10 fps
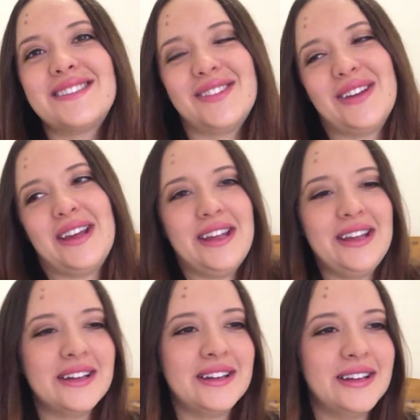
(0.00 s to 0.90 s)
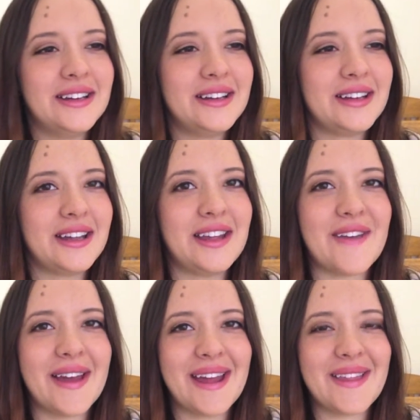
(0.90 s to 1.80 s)
So he
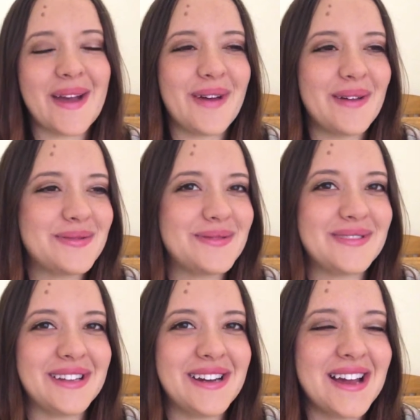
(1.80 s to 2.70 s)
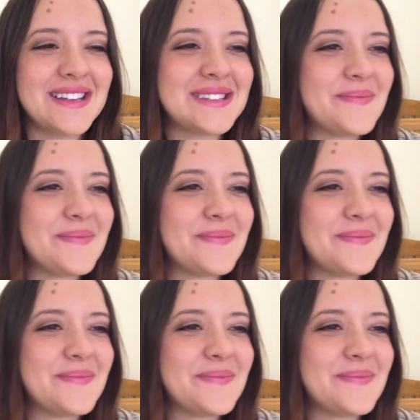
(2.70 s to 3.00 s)
found out that way, which was really nice.